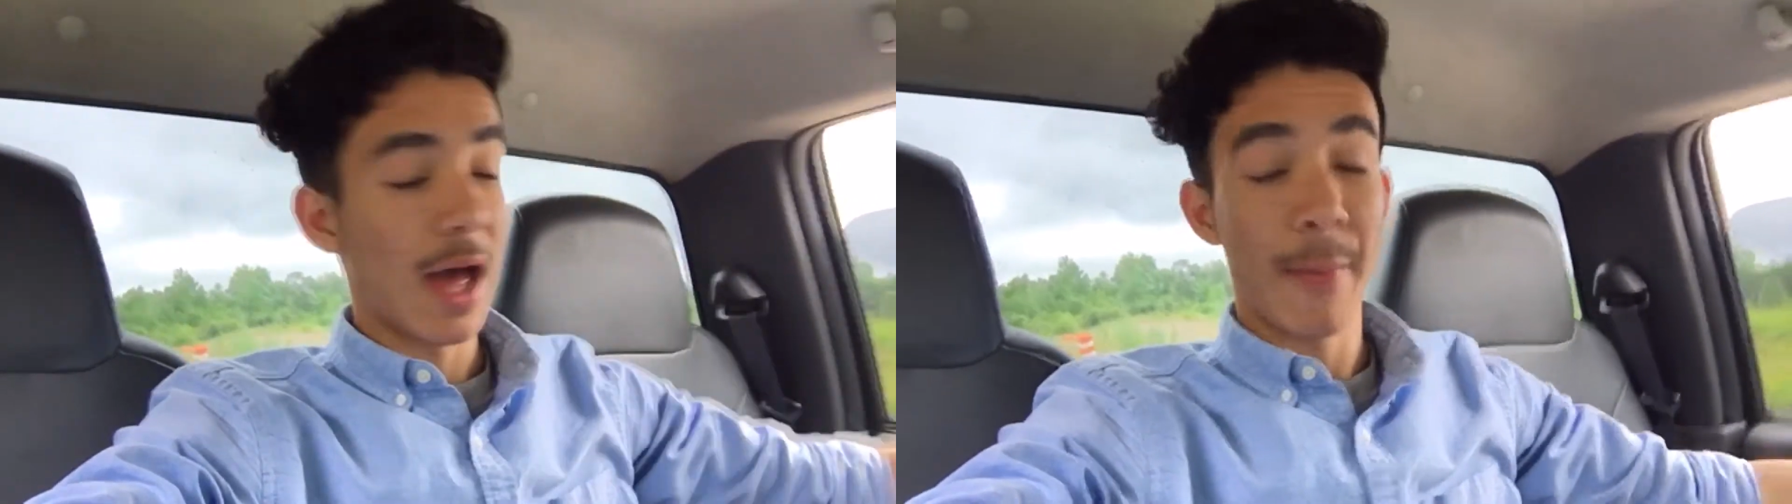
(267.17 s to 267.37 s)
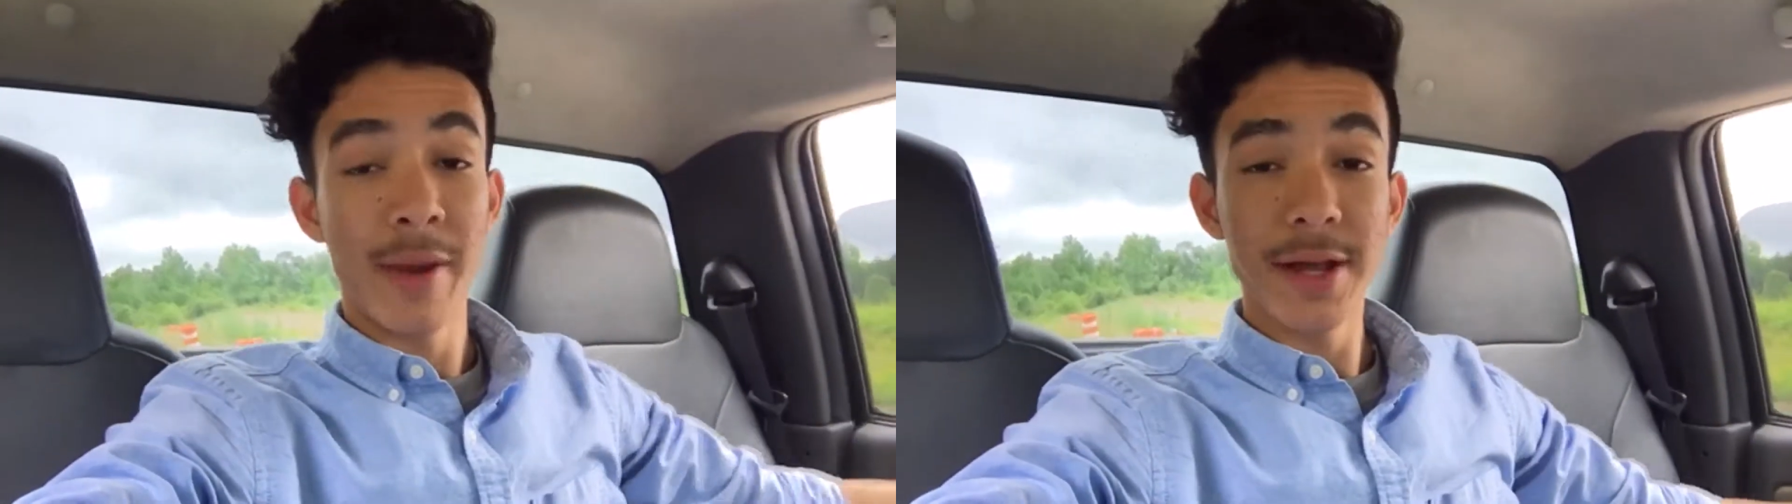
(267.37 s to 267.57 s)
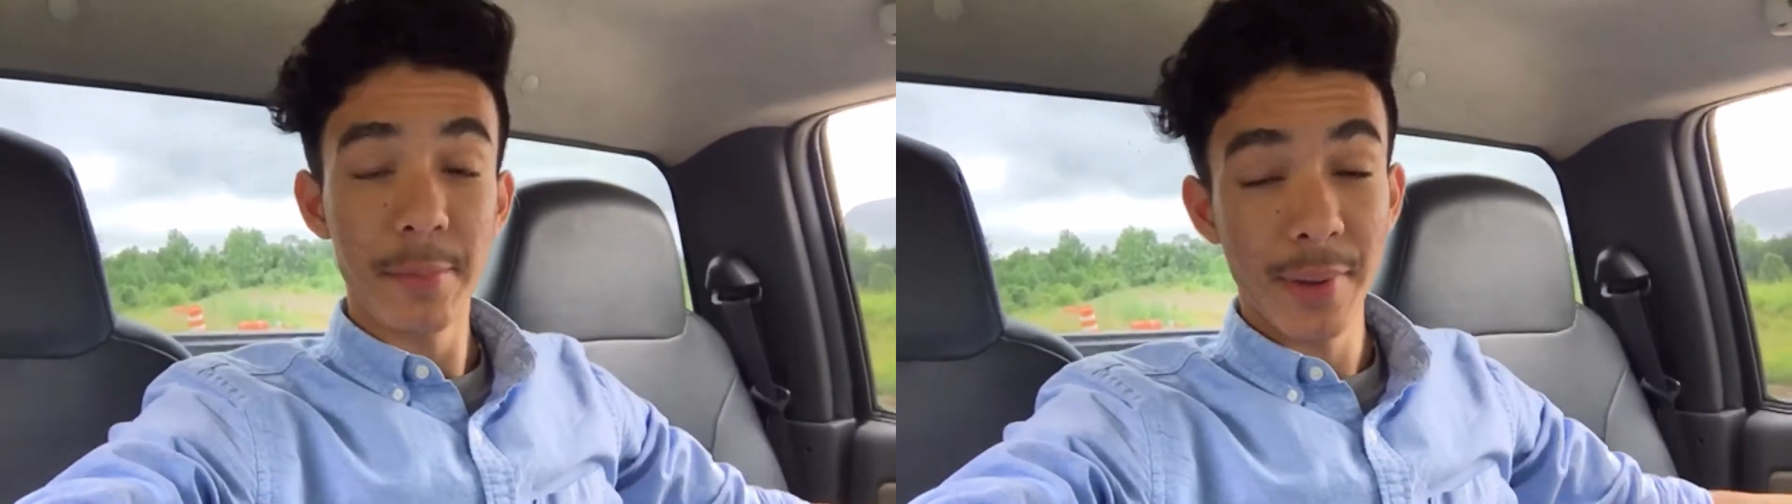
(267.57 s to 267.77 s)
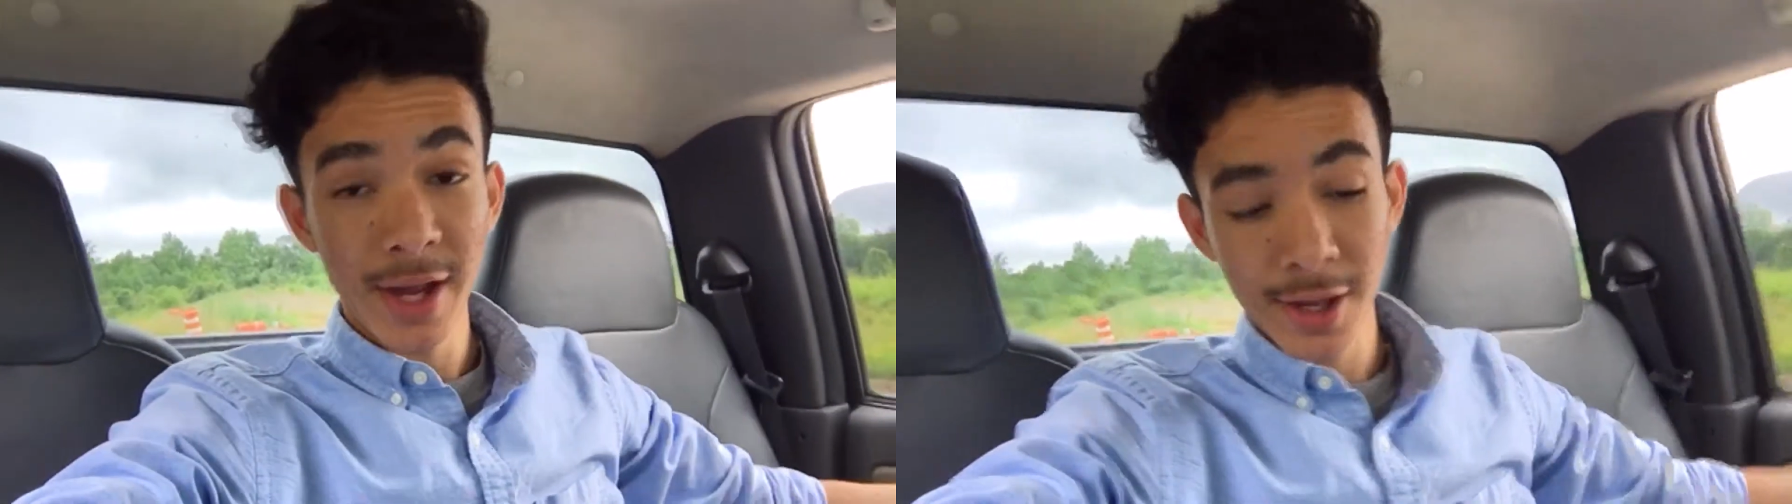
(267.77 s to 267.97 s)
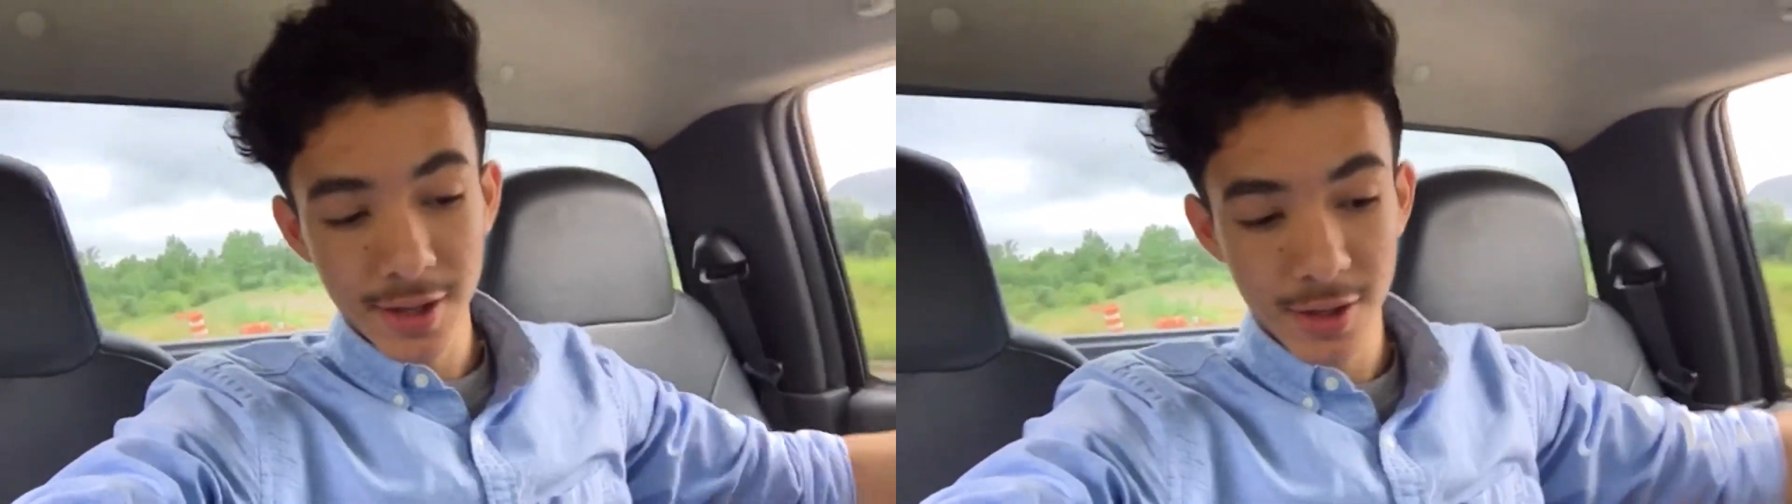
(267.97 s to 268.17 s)
I might
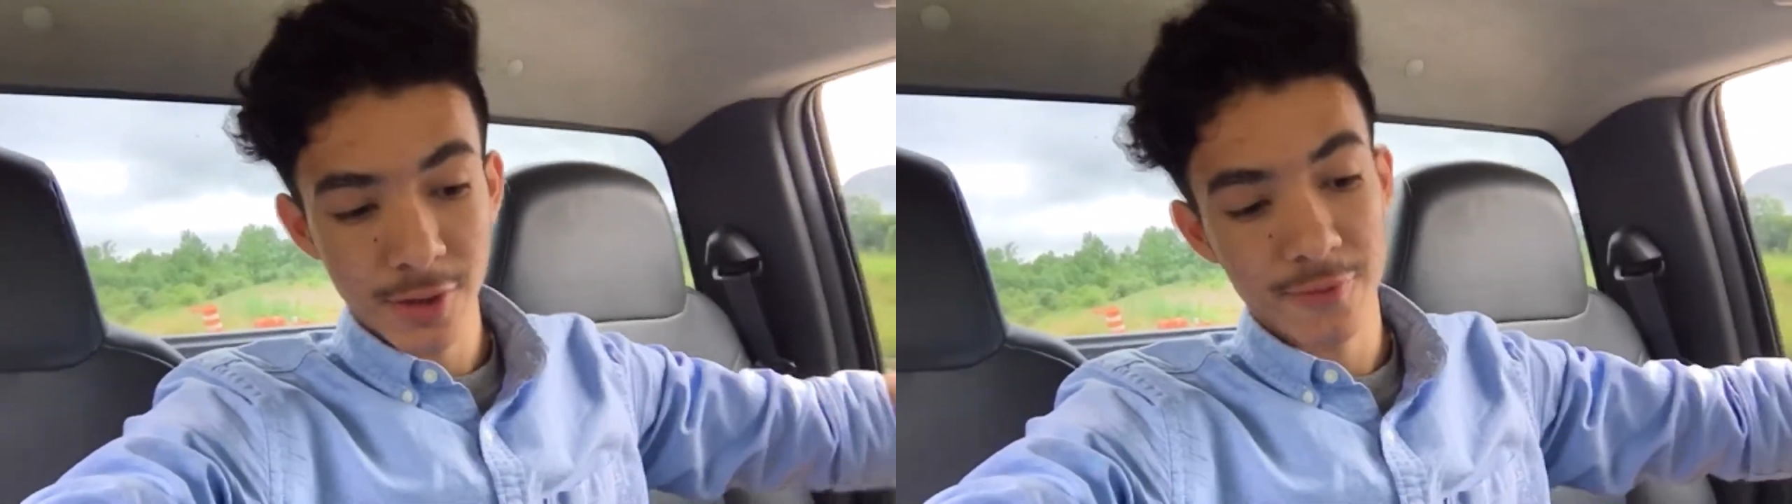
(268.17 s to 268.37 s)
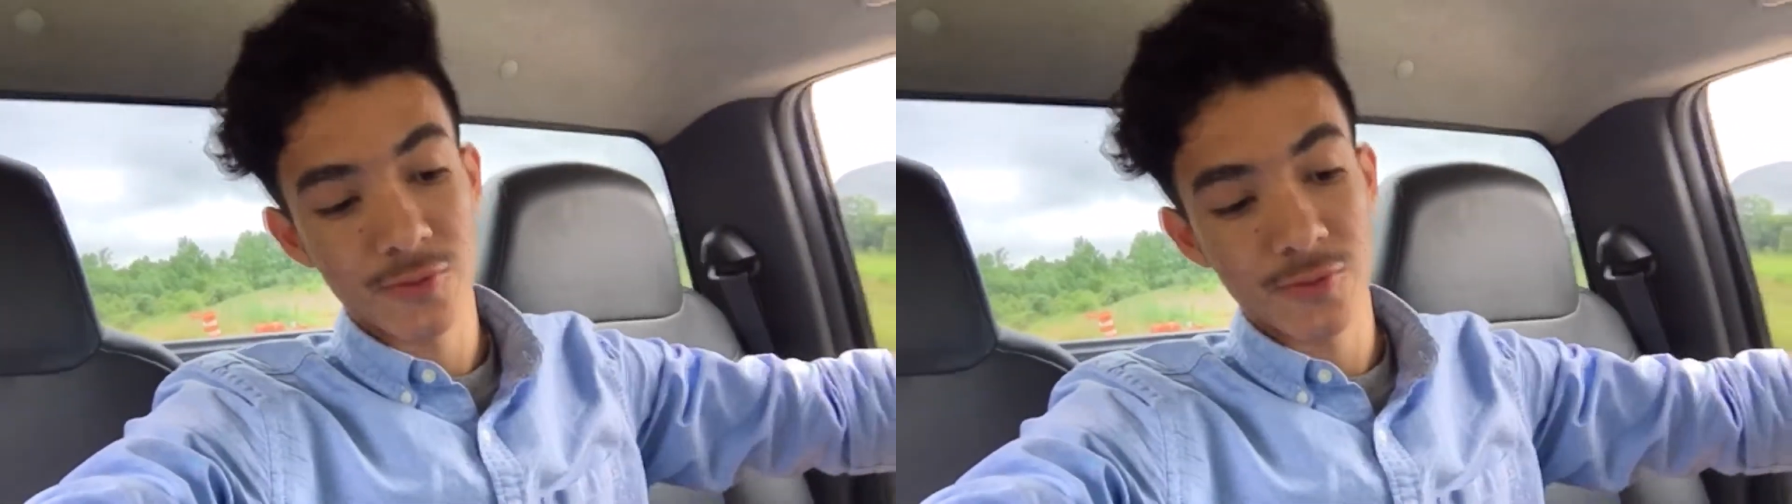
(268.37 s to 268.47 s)
buy a